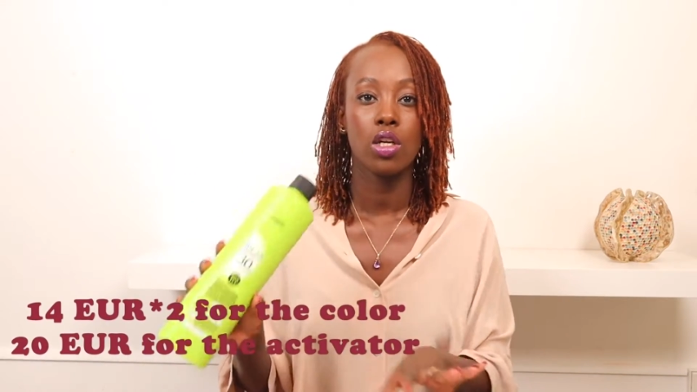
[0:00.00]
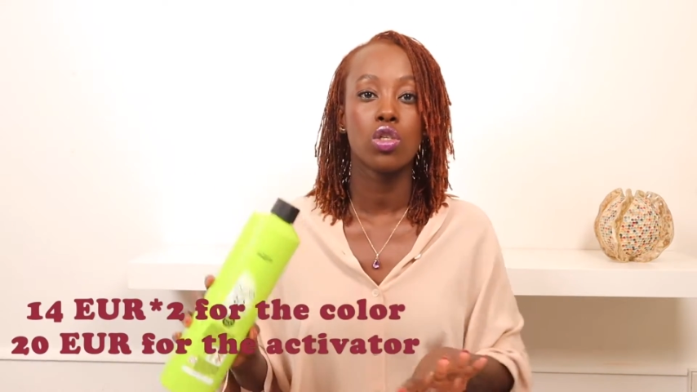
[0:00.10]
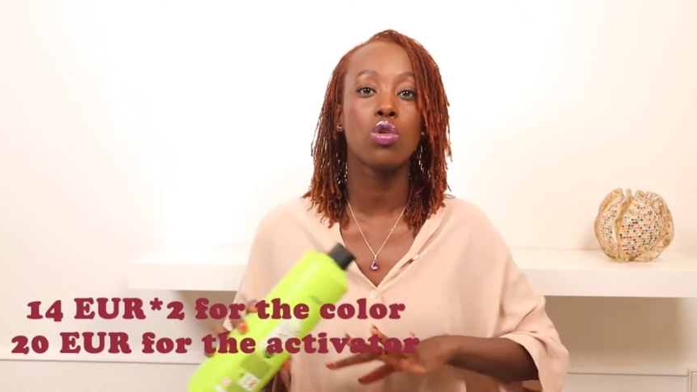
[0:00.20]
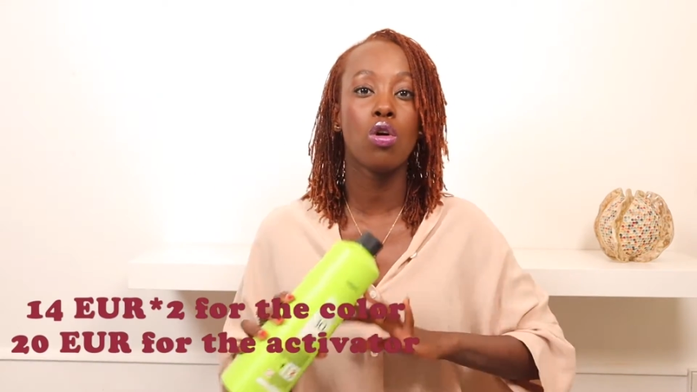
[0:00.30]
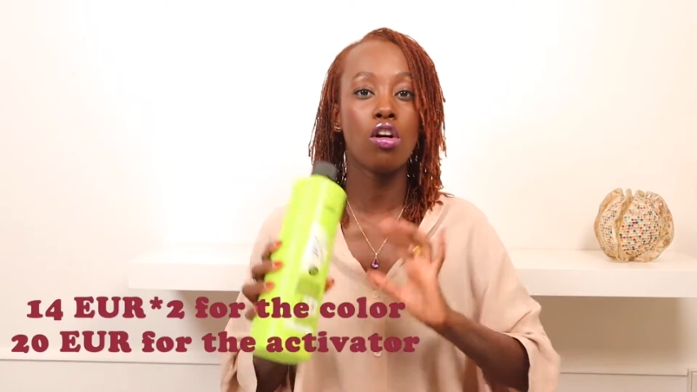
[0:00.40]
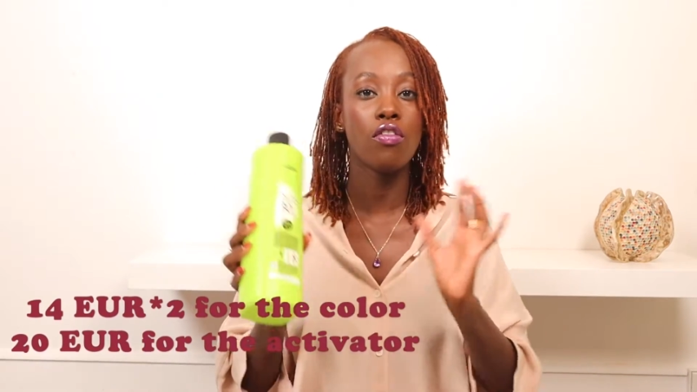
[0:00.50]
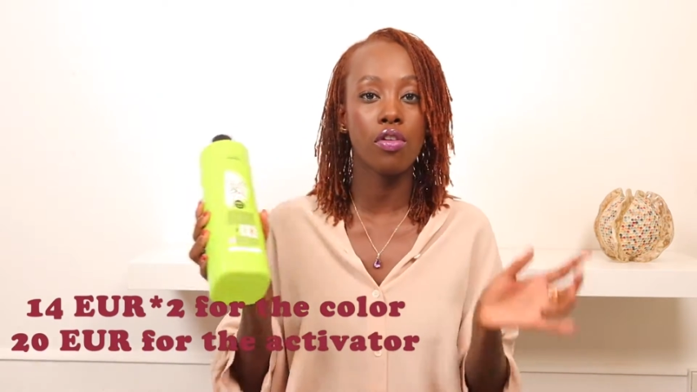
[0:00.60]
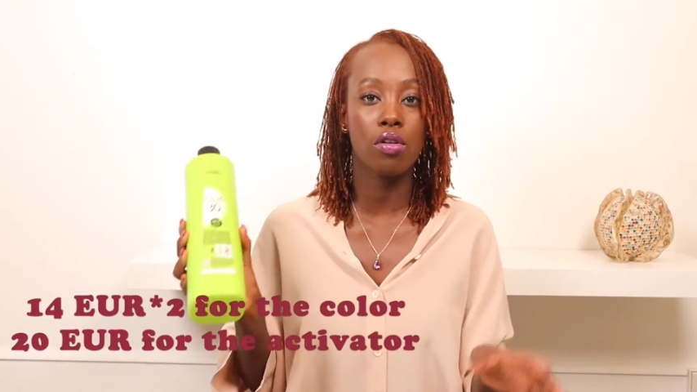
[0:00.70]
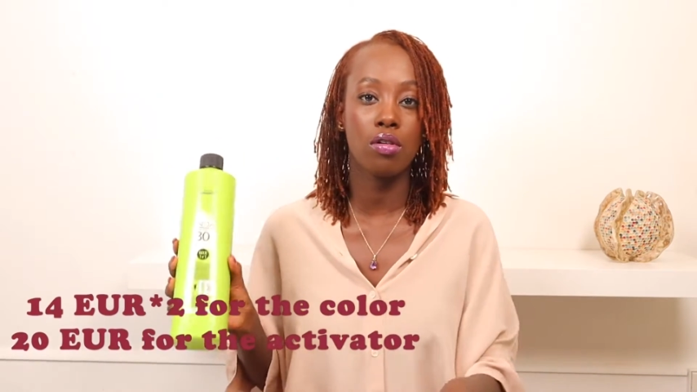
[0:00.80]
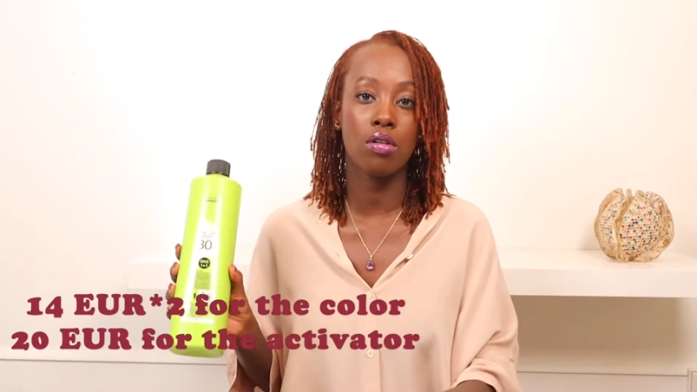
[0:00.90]
So
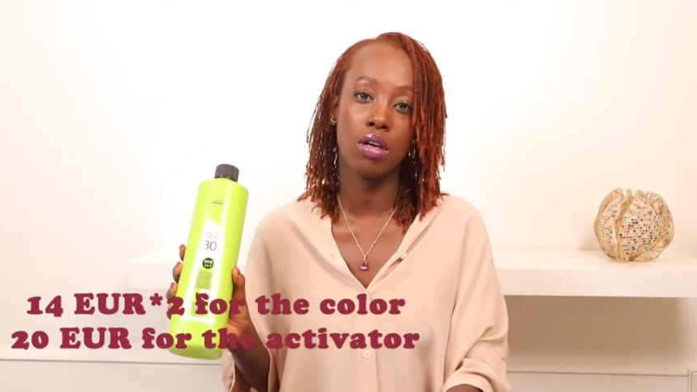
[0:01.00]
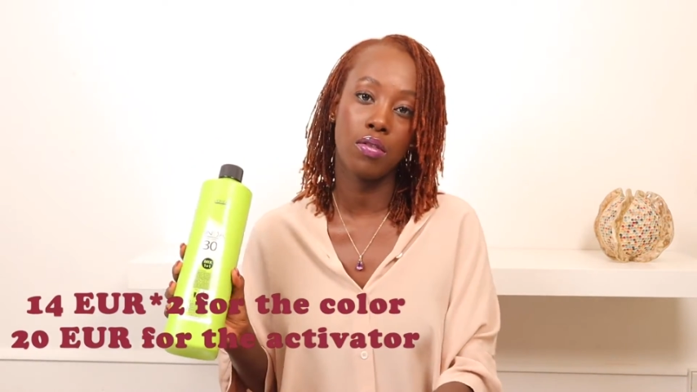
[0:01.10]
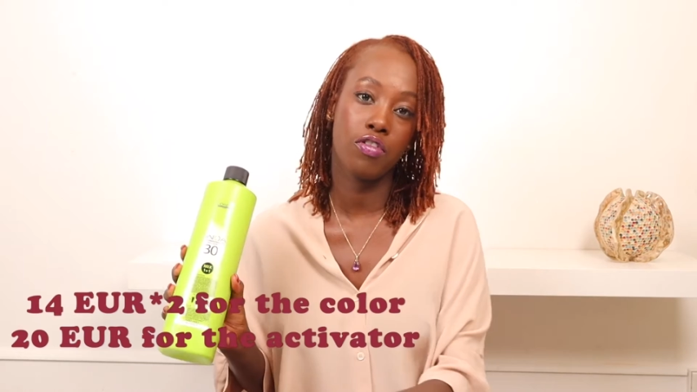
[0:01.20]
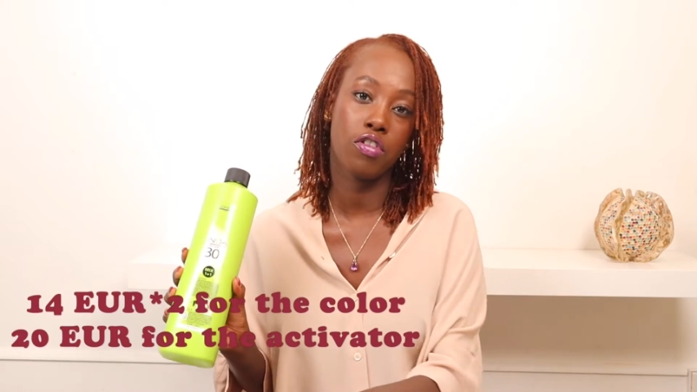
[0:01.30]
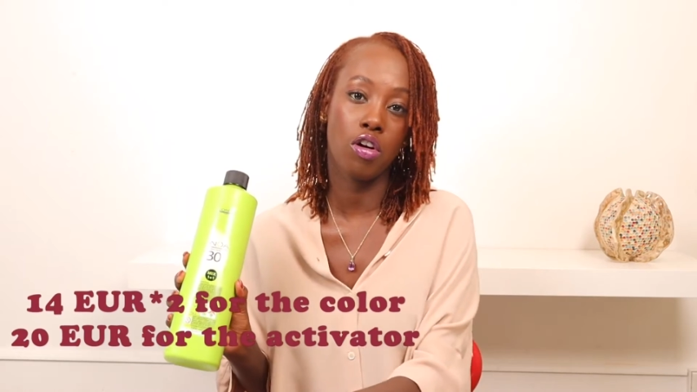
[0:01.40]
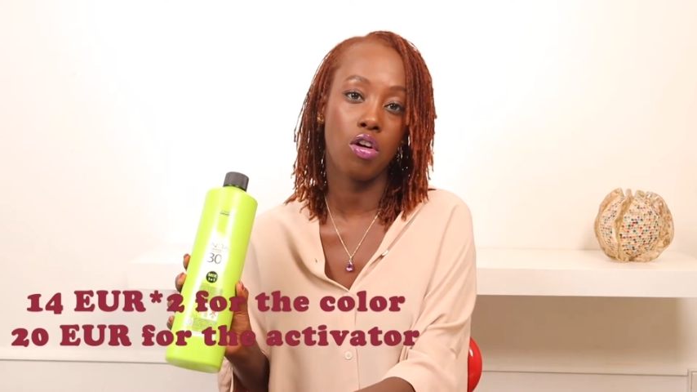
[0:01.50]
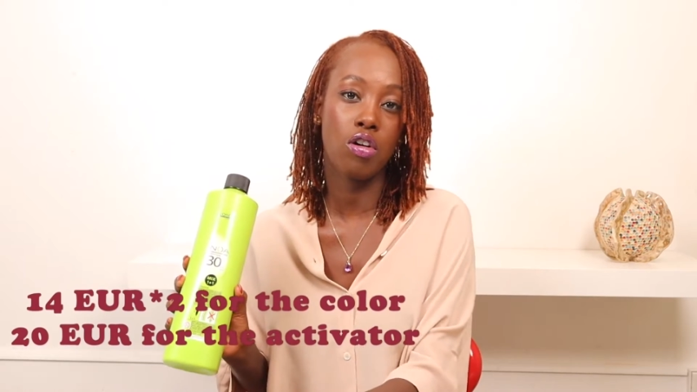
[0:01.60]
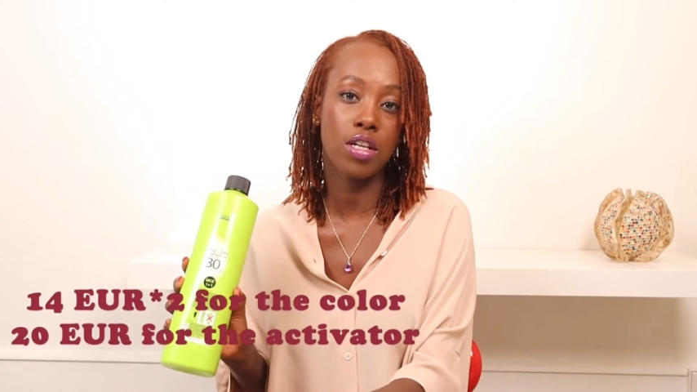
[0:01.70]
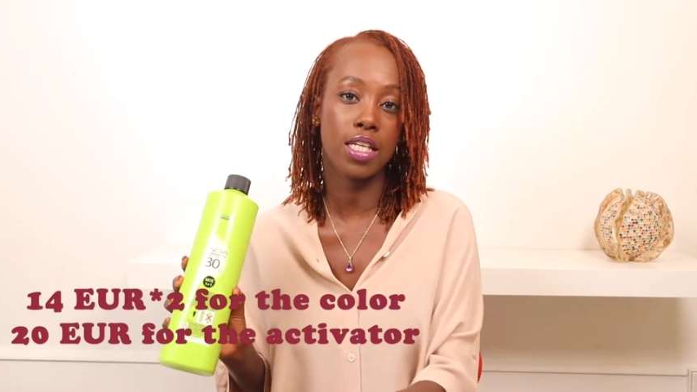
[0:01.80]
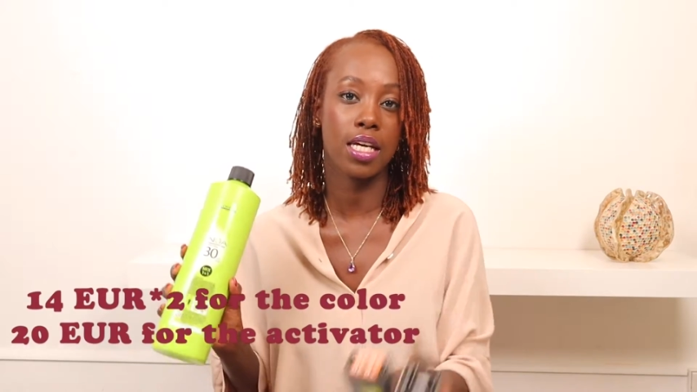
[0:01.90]
overall, for
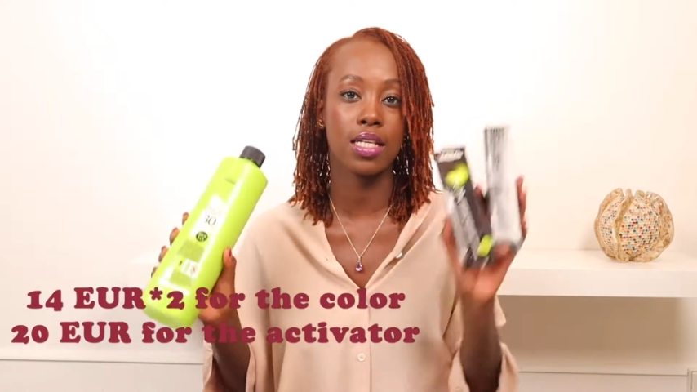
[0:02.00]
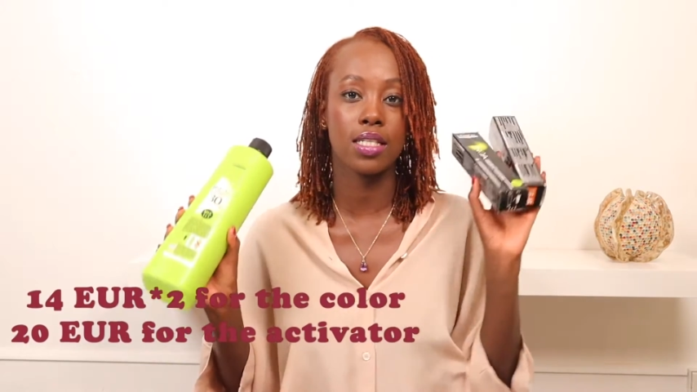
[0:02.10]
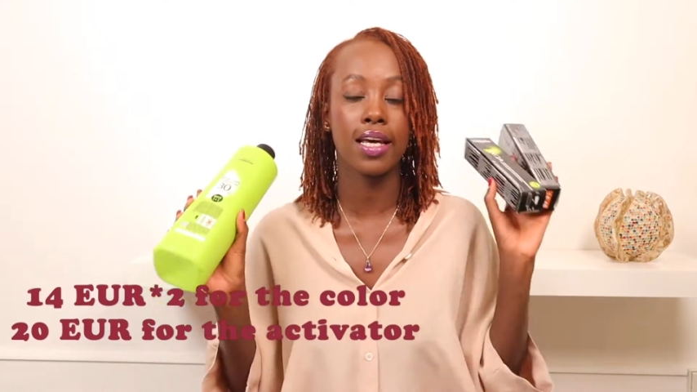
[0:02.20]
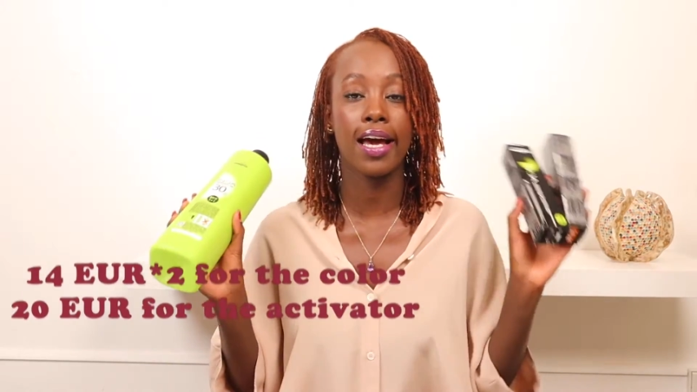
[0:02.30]
all this,